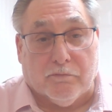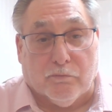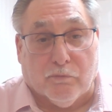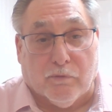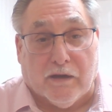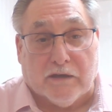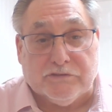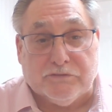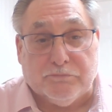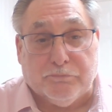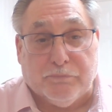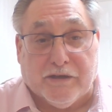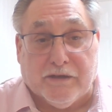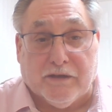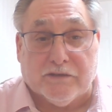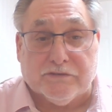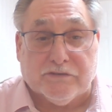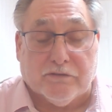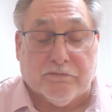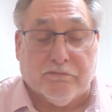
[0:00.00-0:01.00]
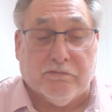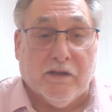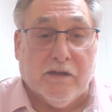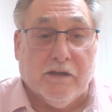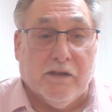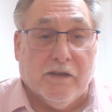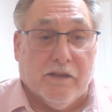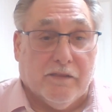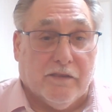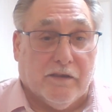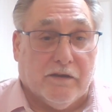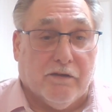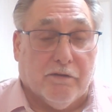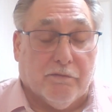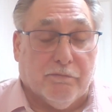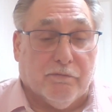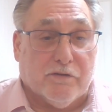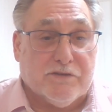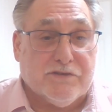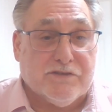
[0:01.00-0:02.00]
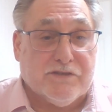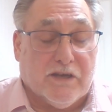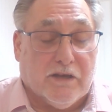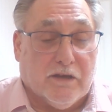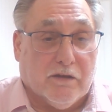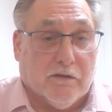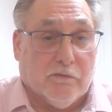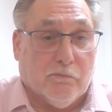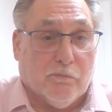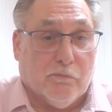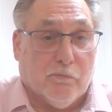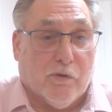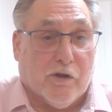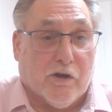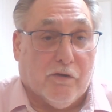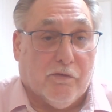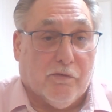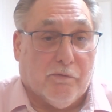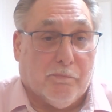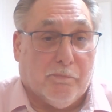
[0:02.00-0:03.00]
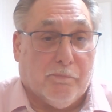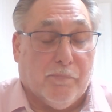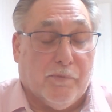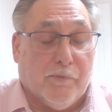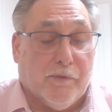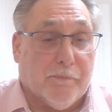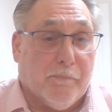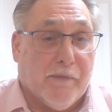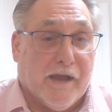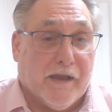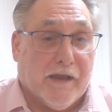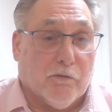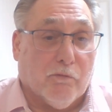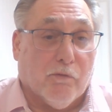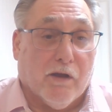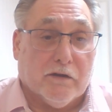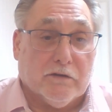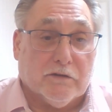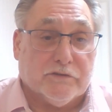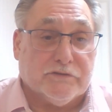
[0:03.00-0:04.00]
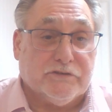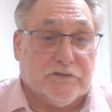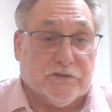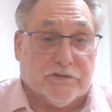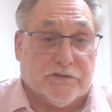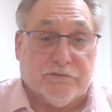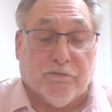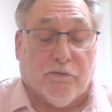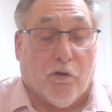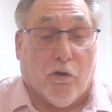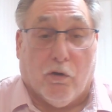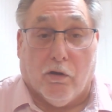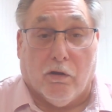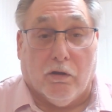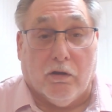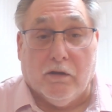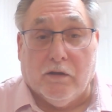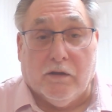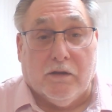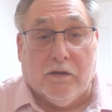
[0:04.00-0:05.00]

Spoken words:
rest because of the difference in where the bag riders just fall.